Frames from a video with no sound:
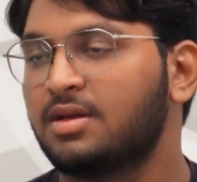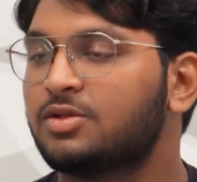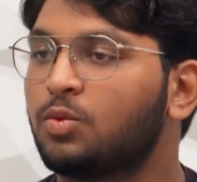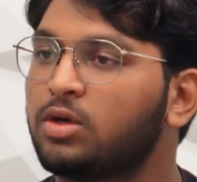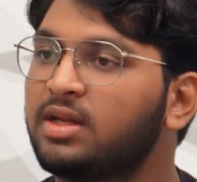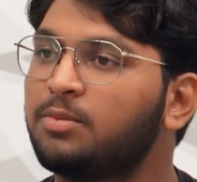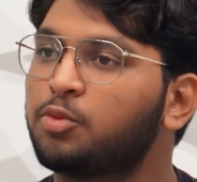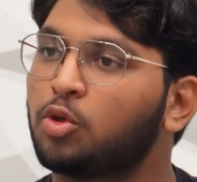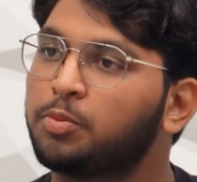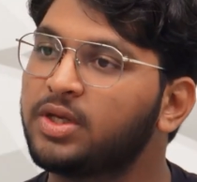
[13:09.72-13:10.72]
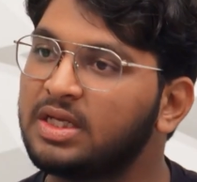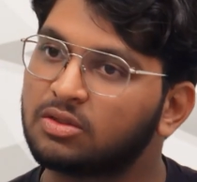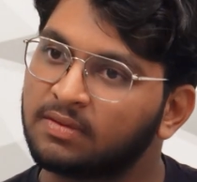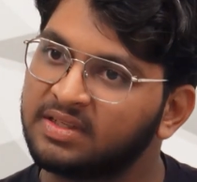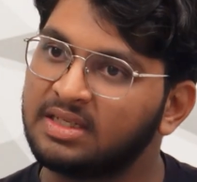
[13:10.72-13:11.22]
So what are the properties
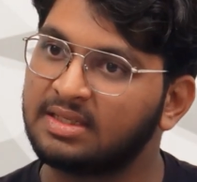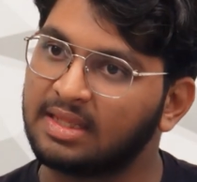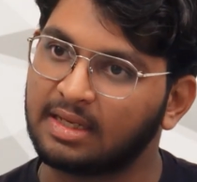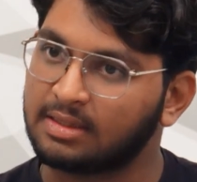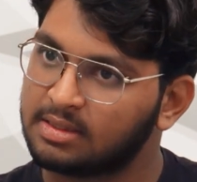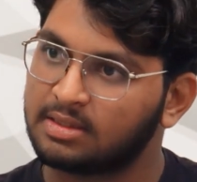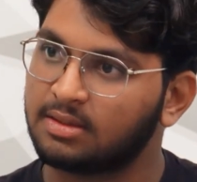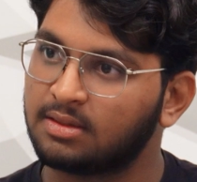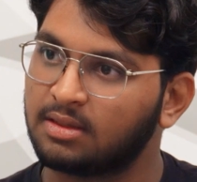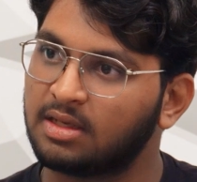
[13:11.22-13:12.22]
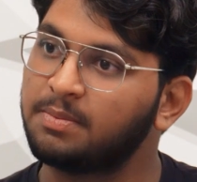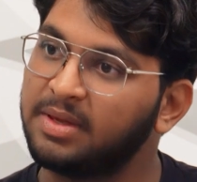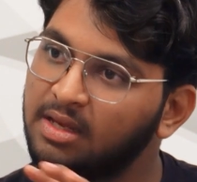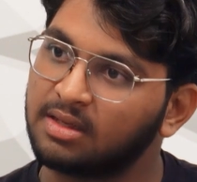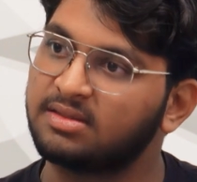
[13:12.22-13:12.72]
of these rings? It
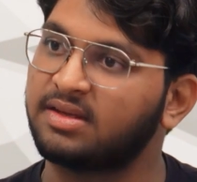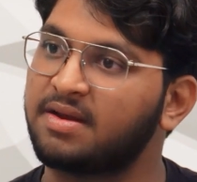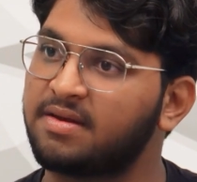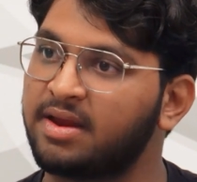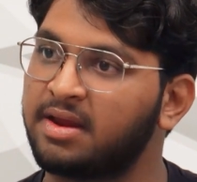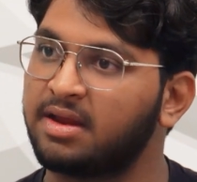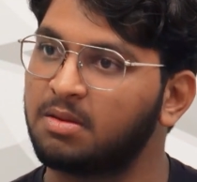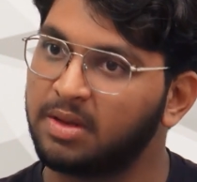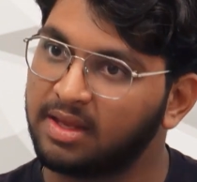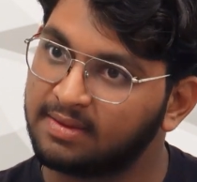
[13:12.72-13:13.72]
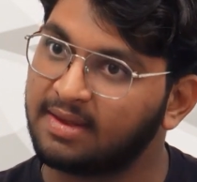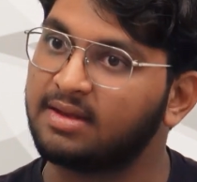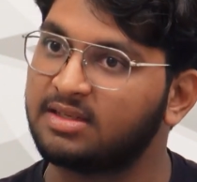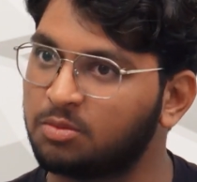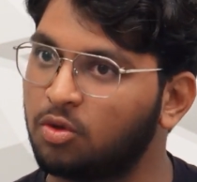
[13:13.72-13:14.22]
being concentric, it being
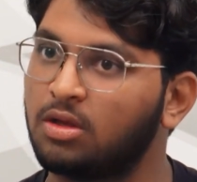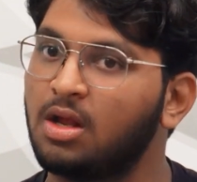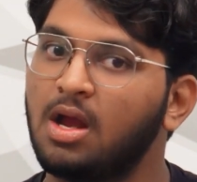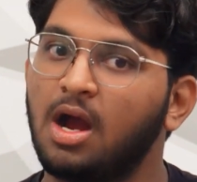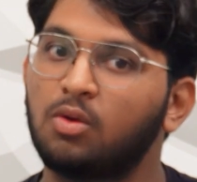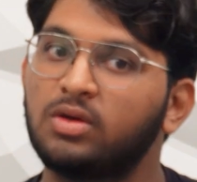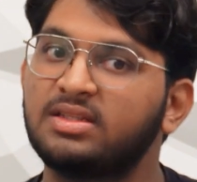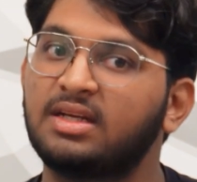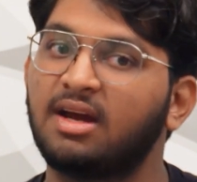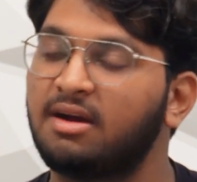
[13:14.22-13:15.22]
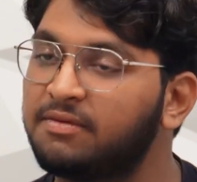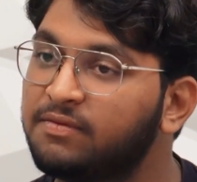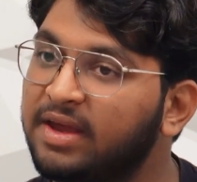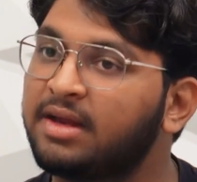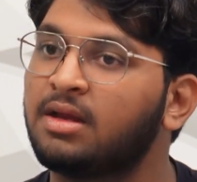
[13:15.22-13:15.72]
thick, small, how does that
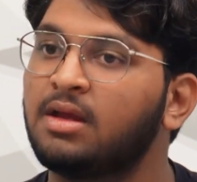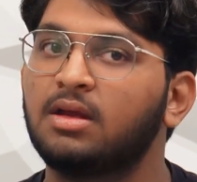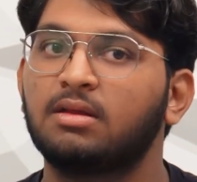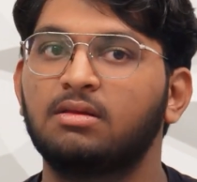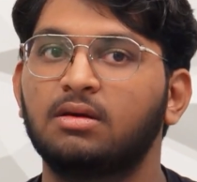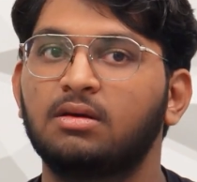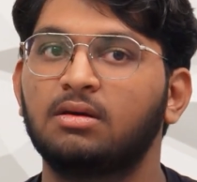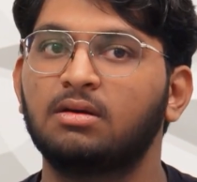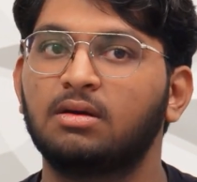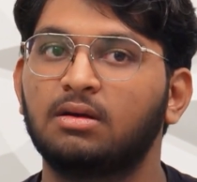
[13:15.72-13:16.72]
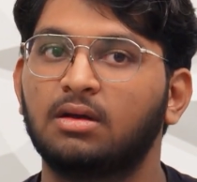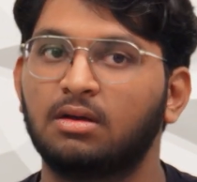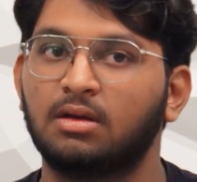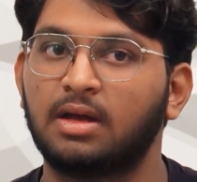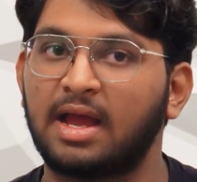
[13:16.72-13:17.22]
affect the
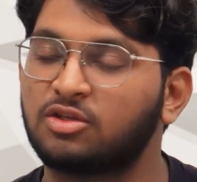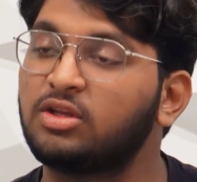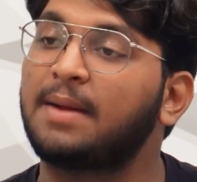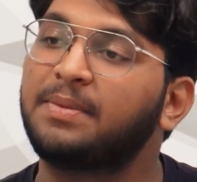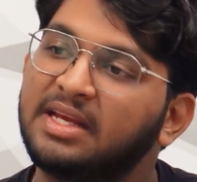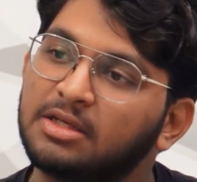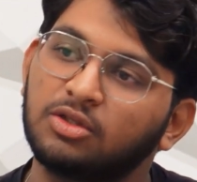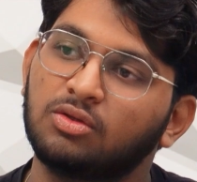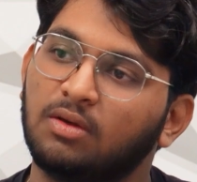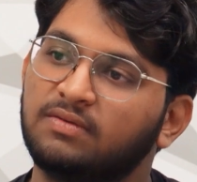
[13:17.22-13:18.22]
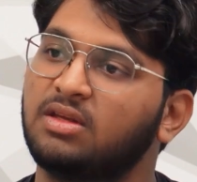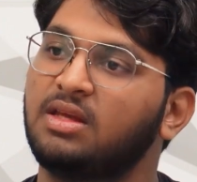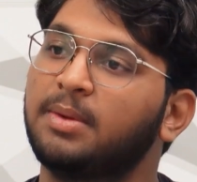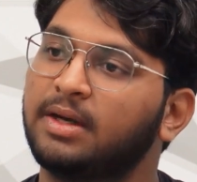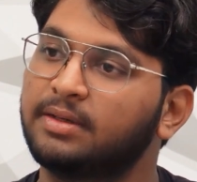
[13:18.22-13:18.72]
actual application of the
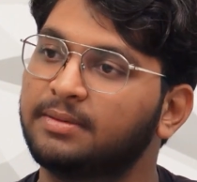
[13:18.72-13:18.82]
rebar?